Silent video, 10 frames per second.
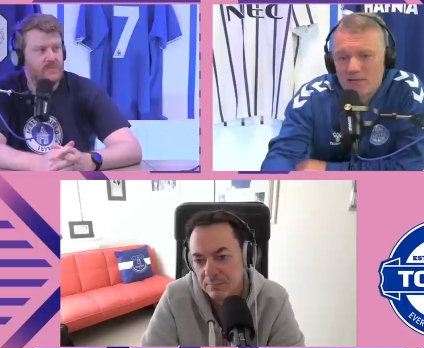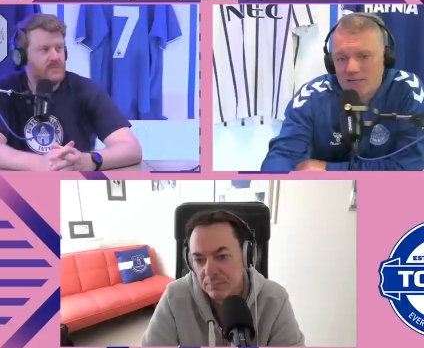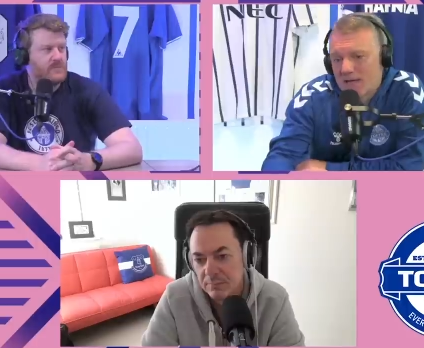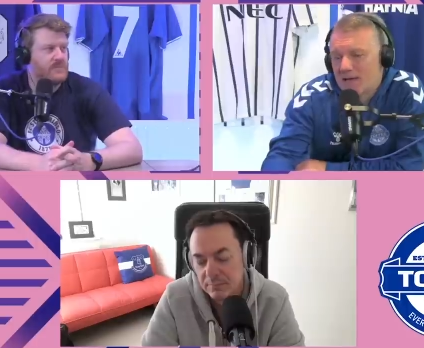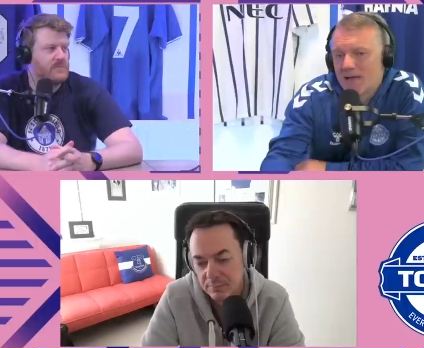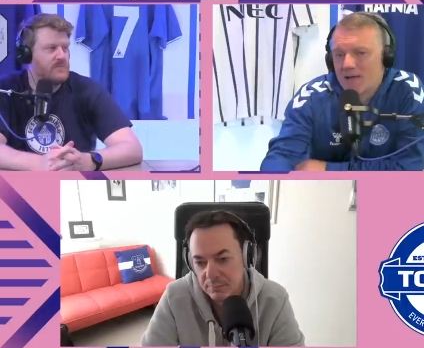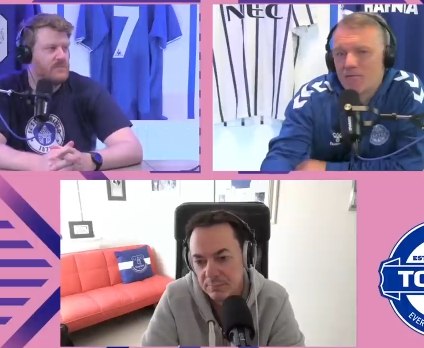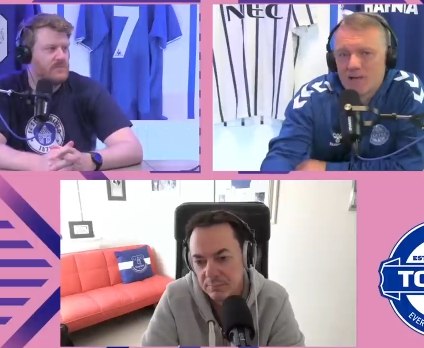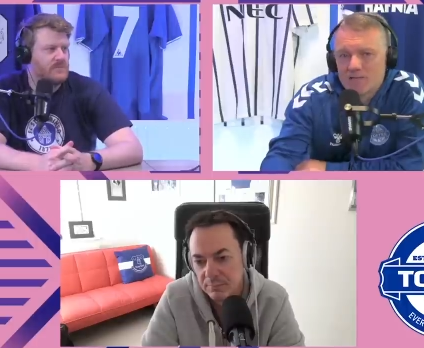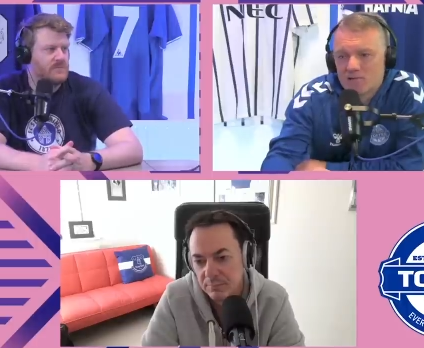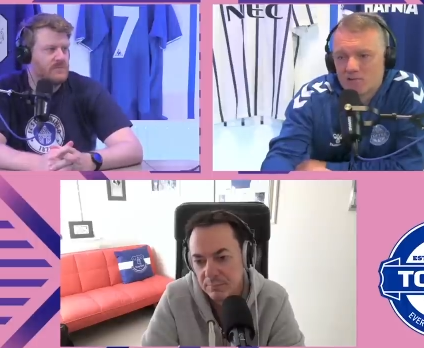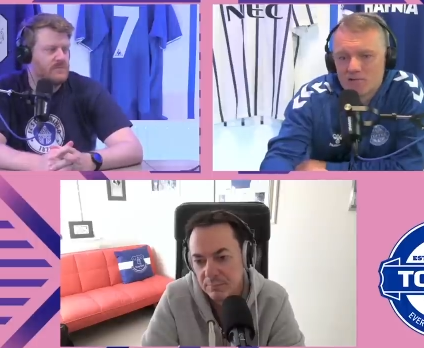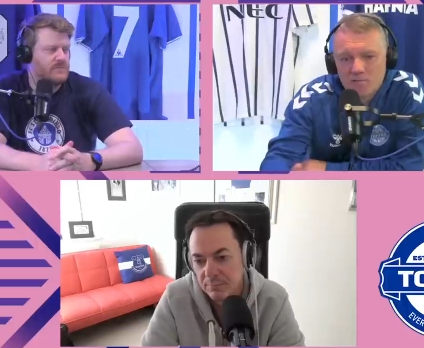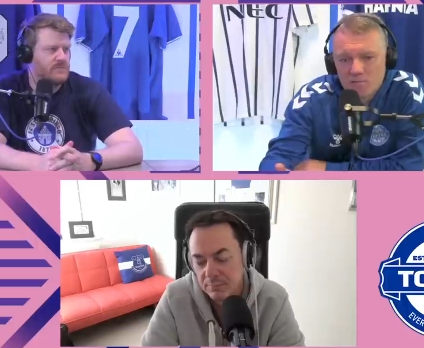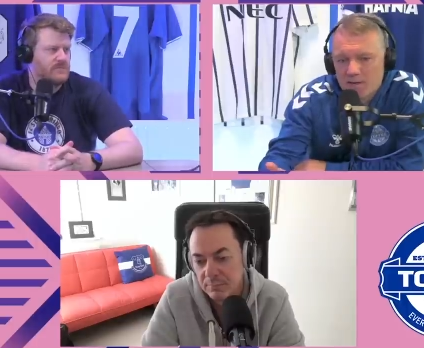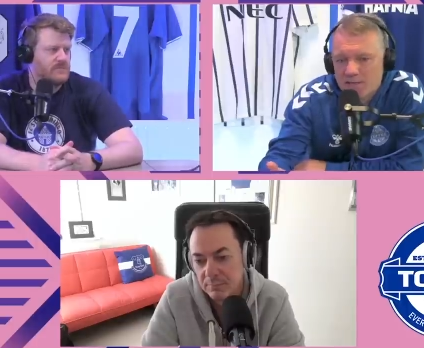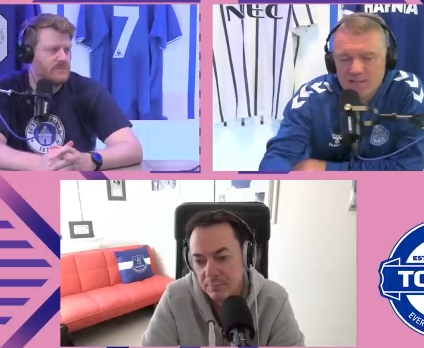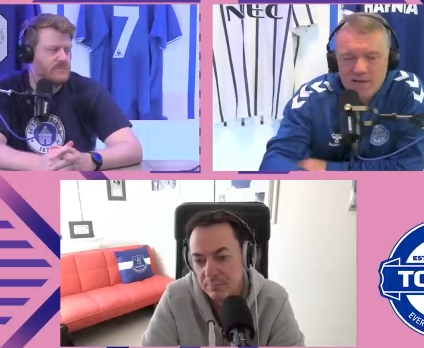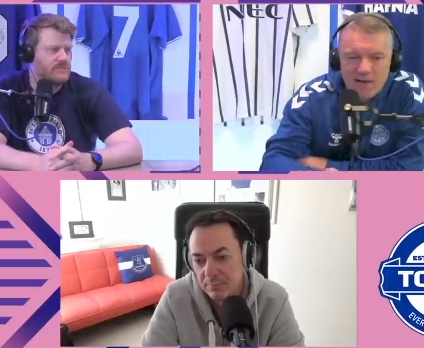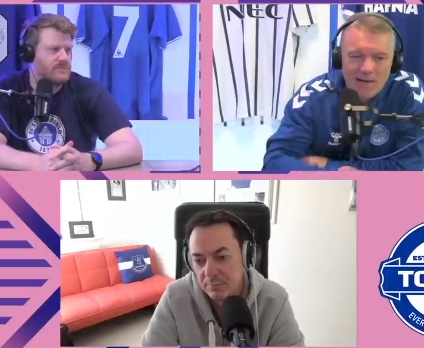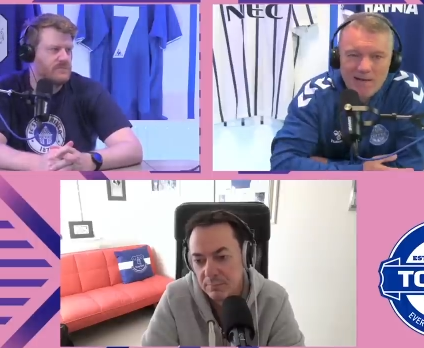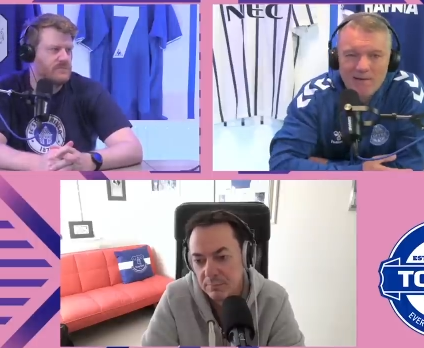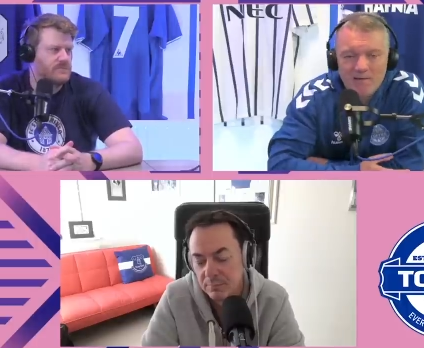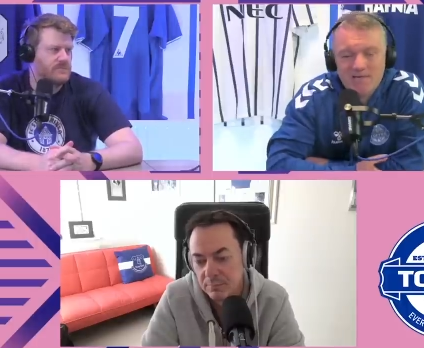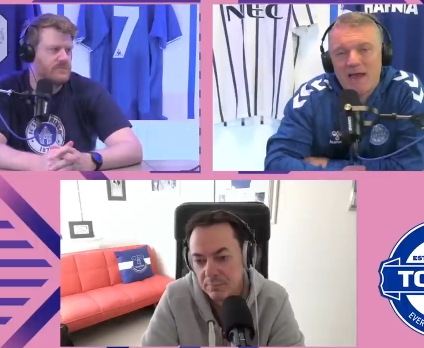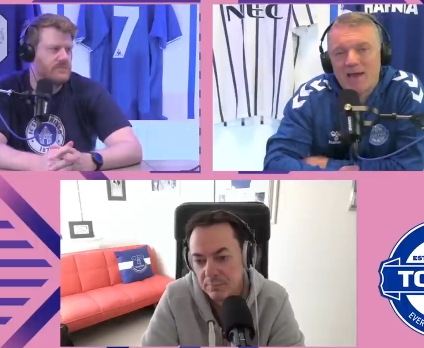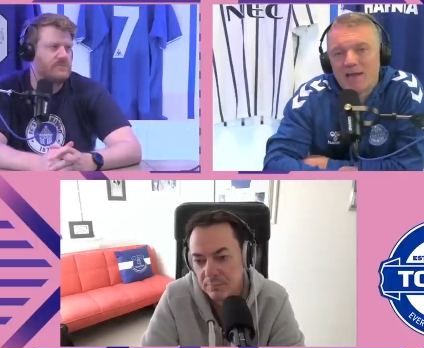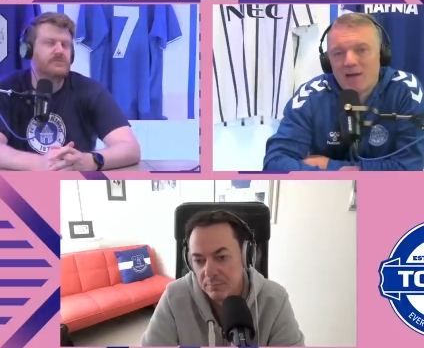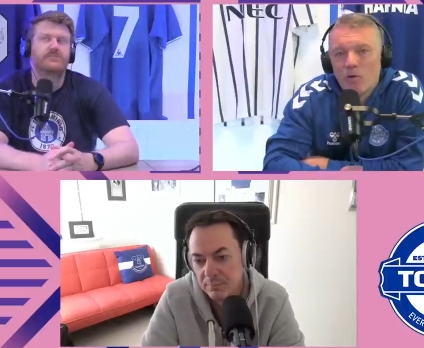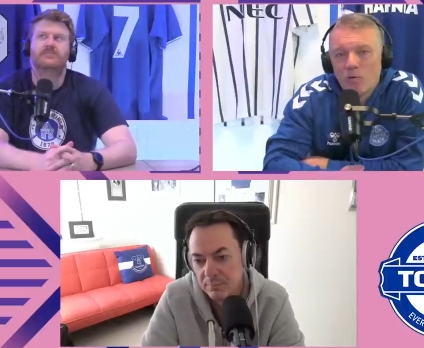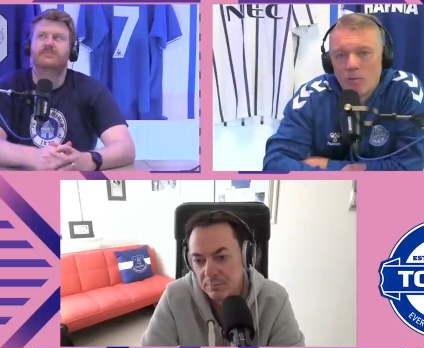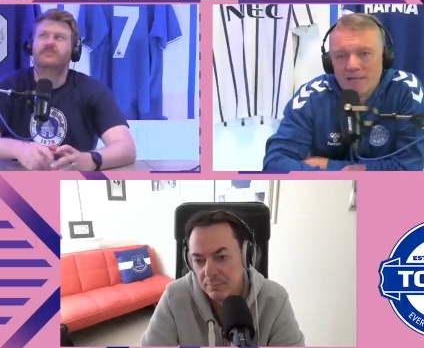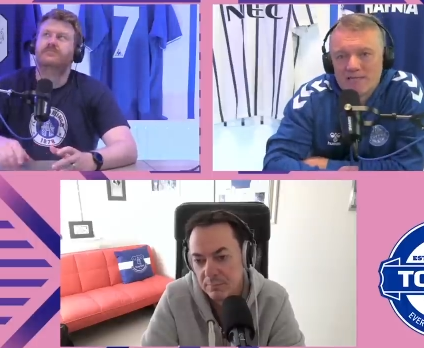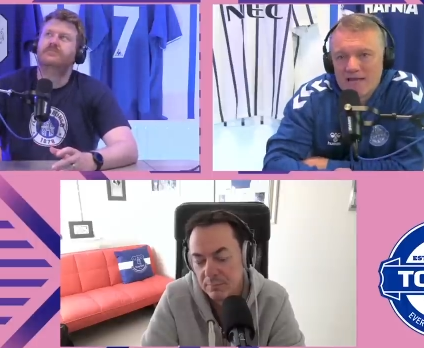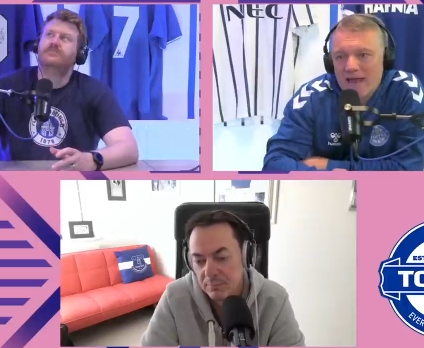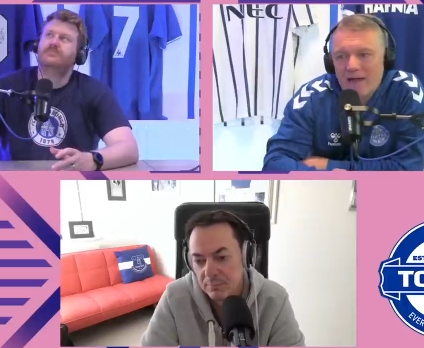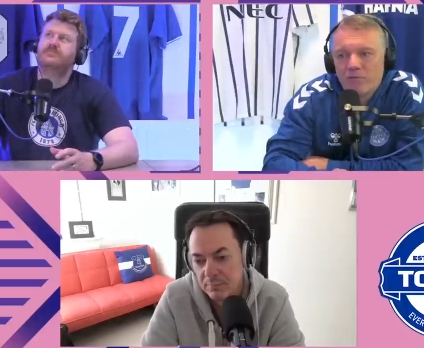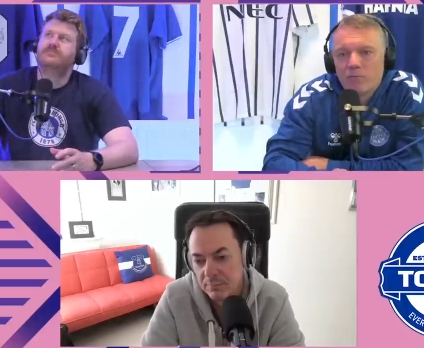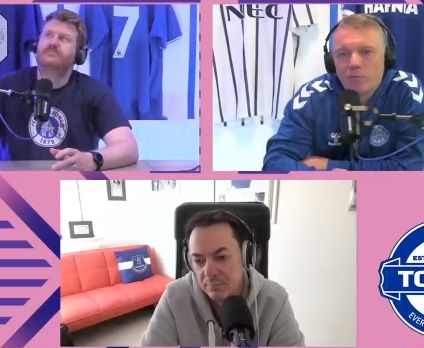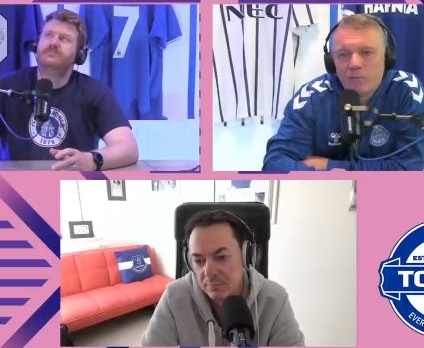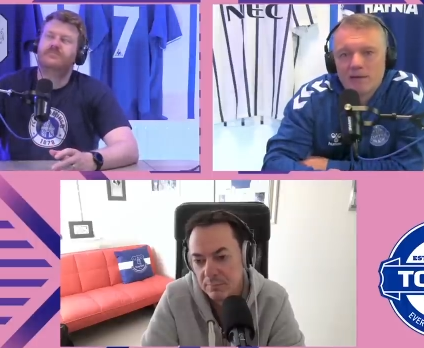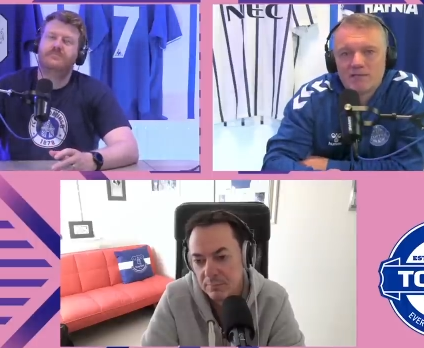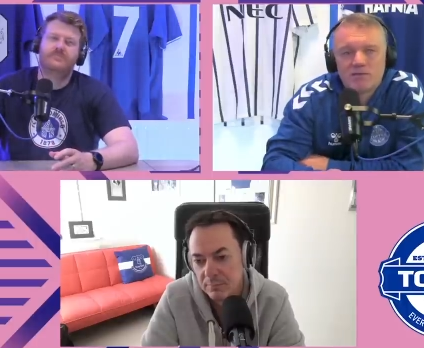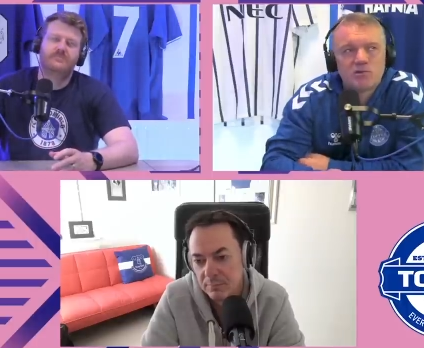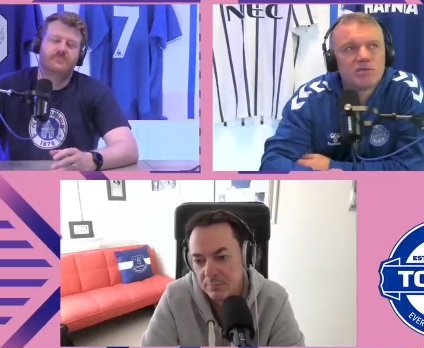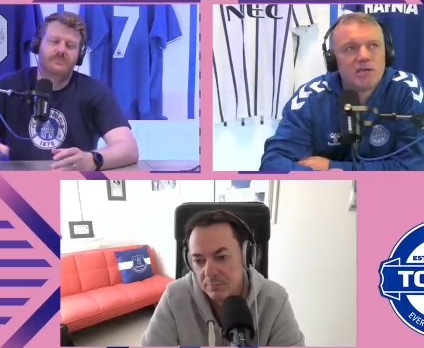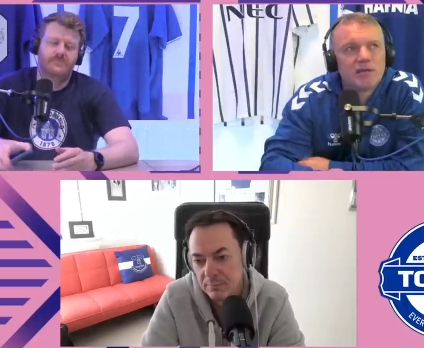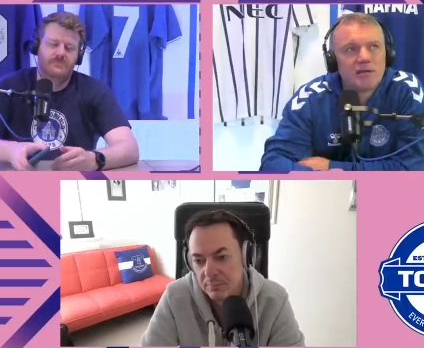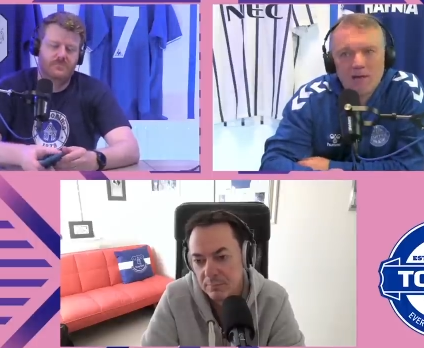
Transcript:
Speaker 1: it's that great first touch and finish. And then the second goal where 10 Everton players mm. touch it.